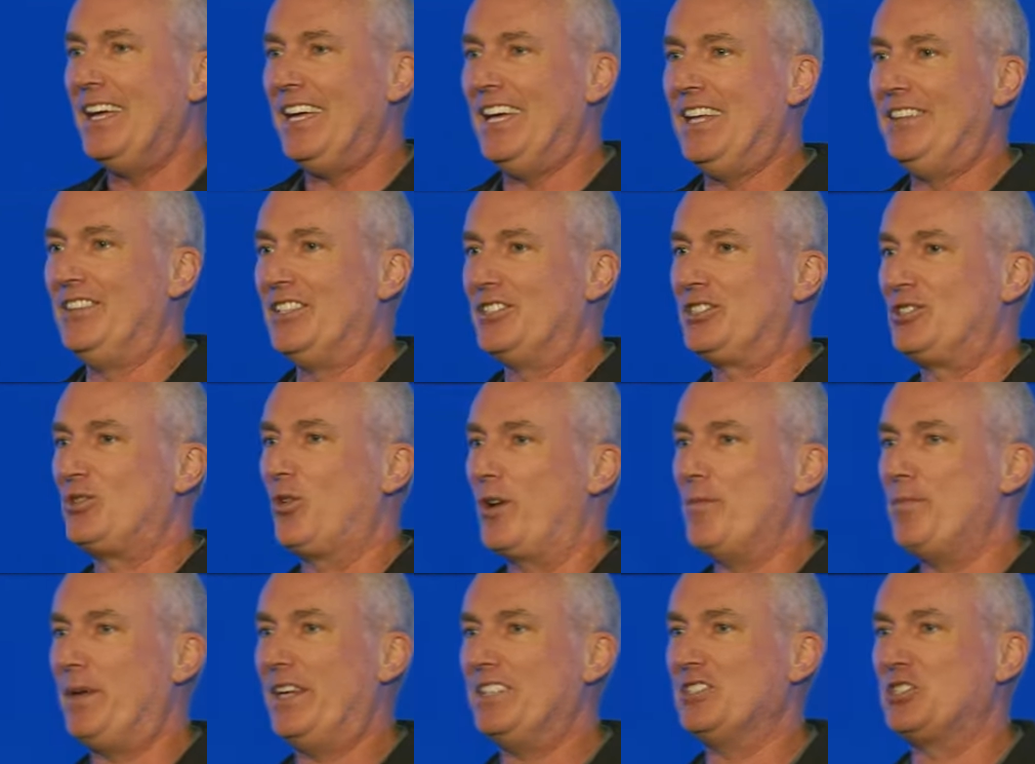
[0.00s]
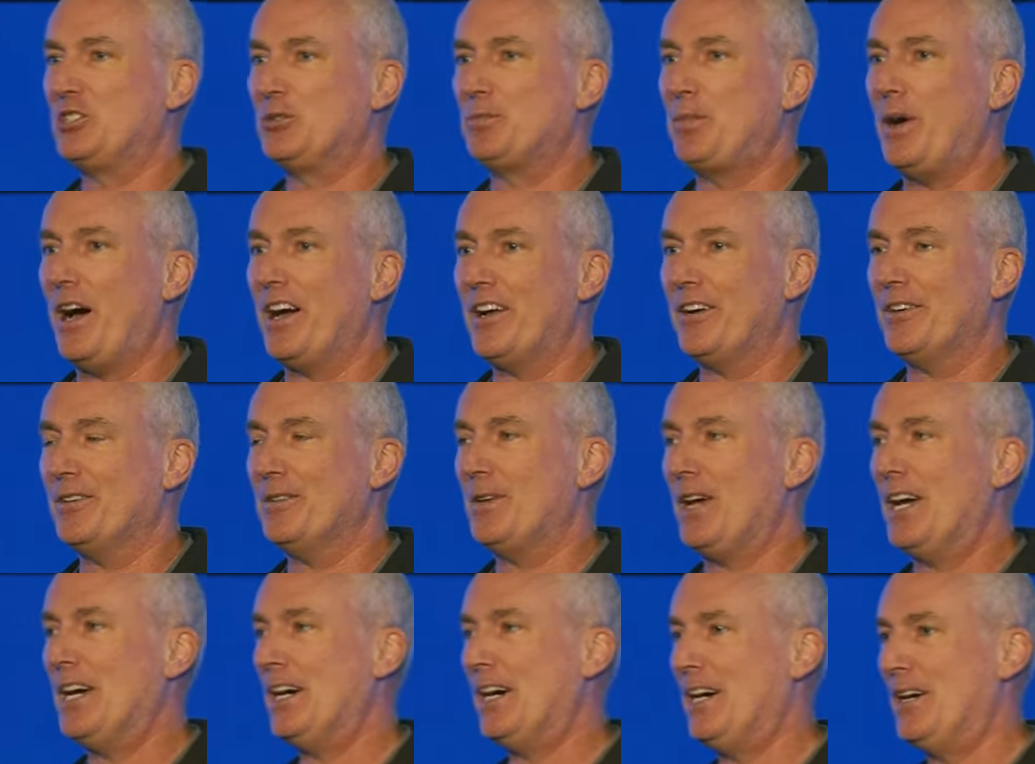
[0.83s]
in the story and be
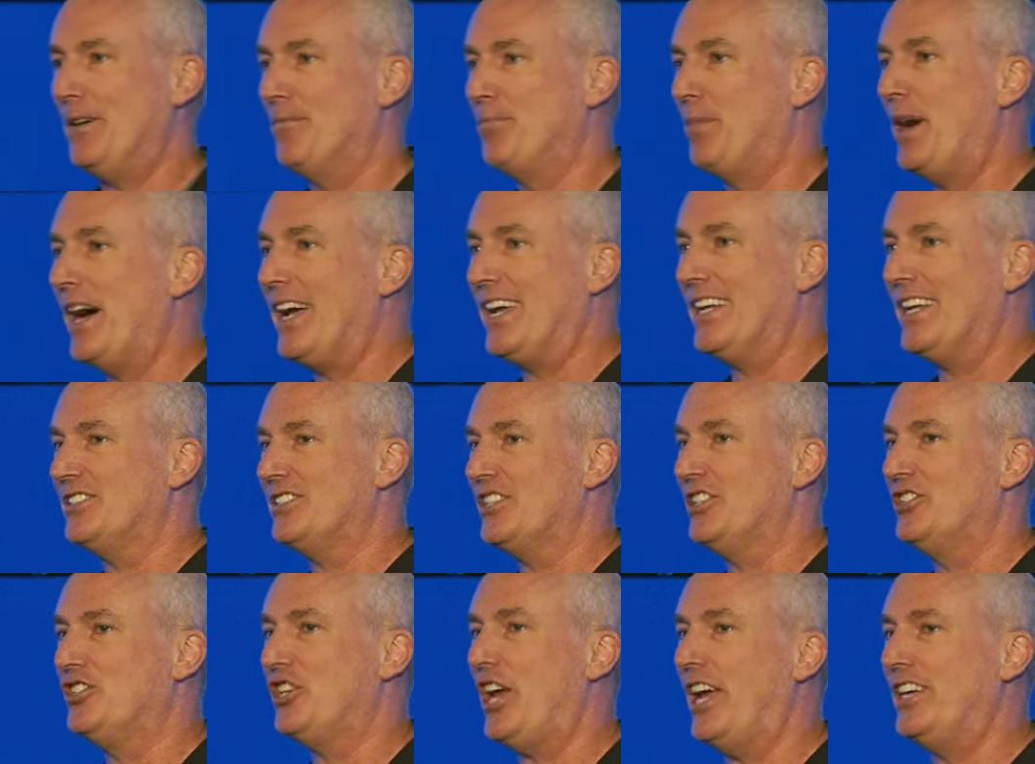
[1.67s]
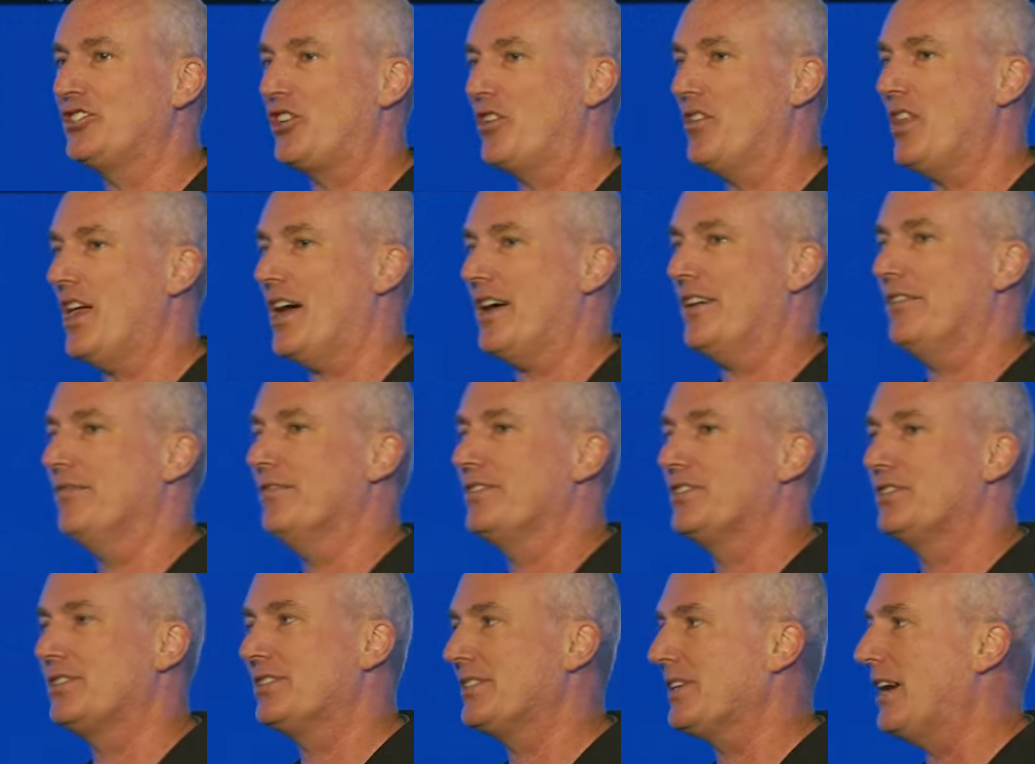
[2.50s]
inspired uh, by to change our
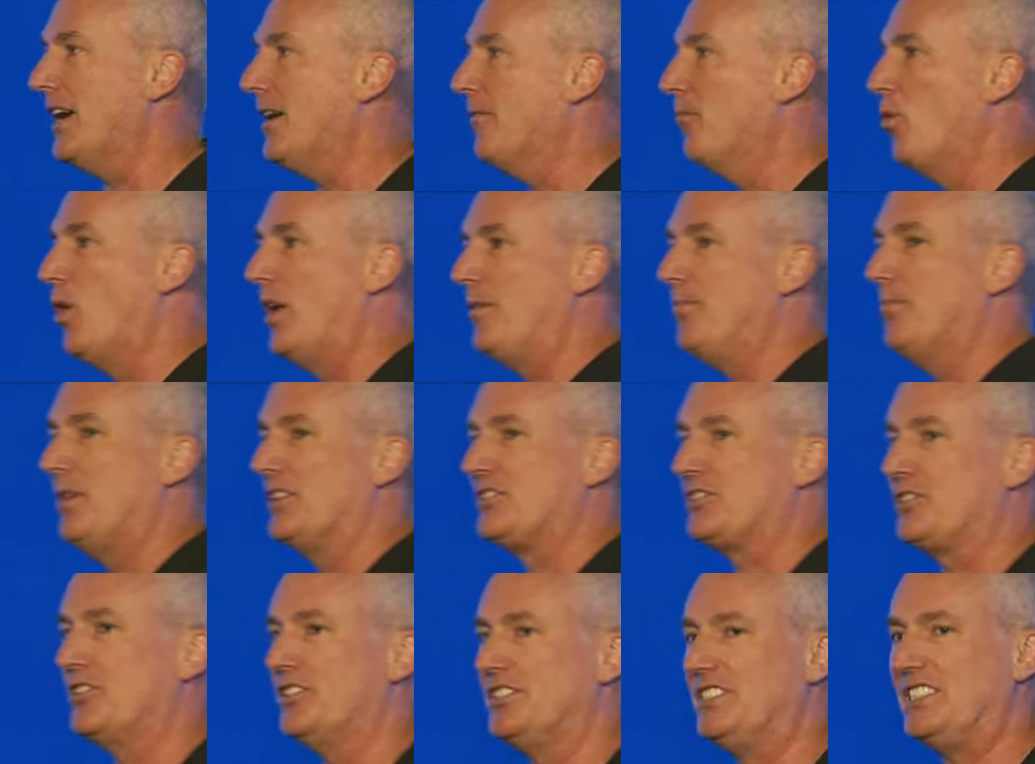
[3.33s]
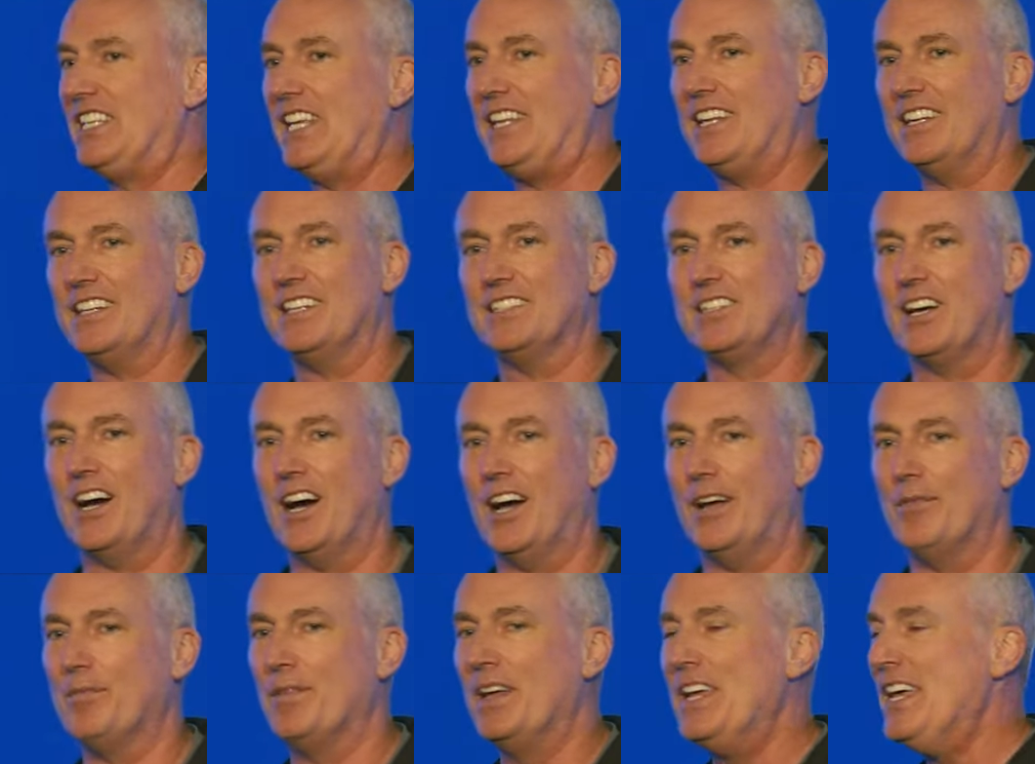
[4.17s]
lives, um, one mustard seed at a
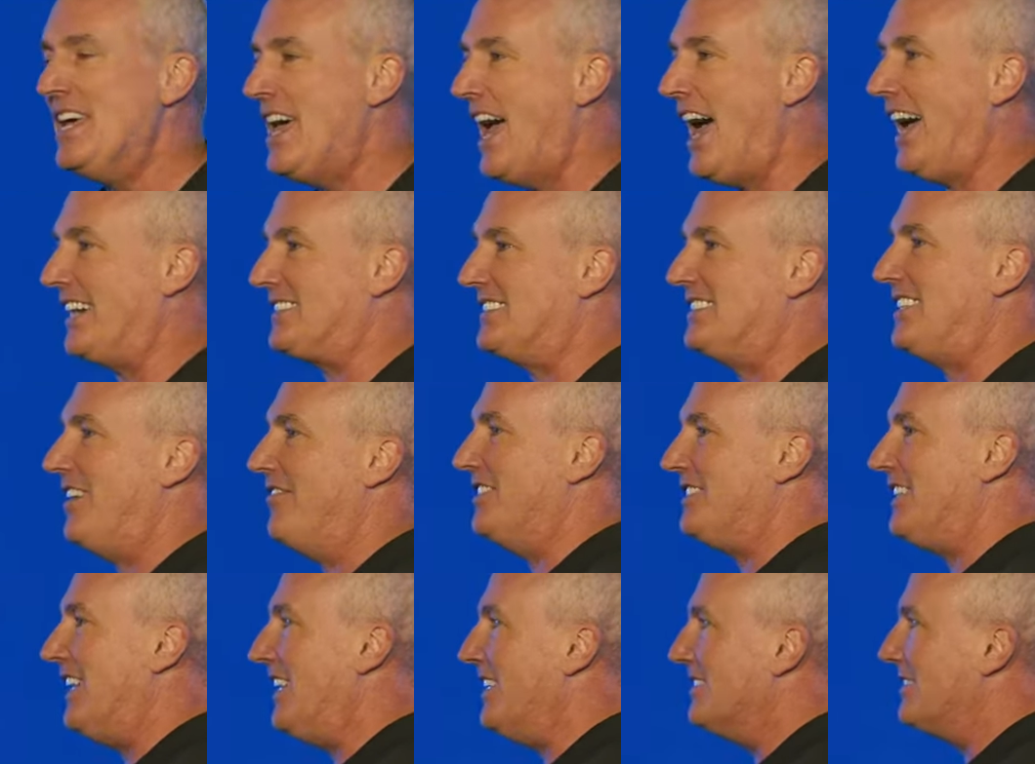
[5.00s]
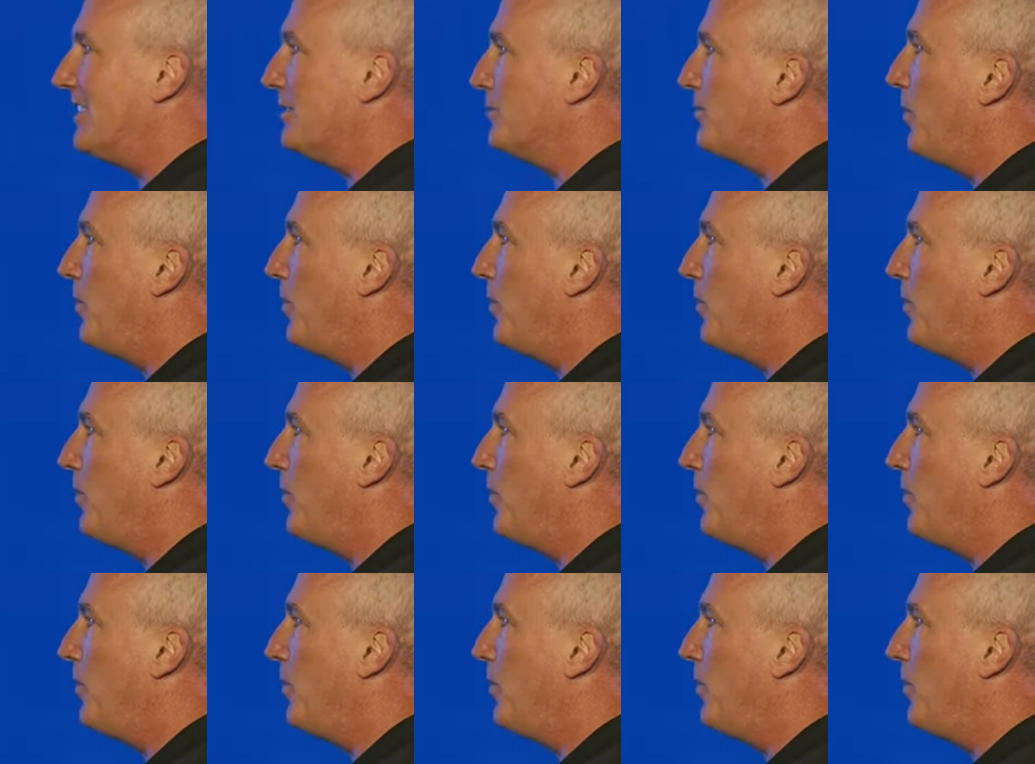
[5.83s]
time. Acts 17, it says,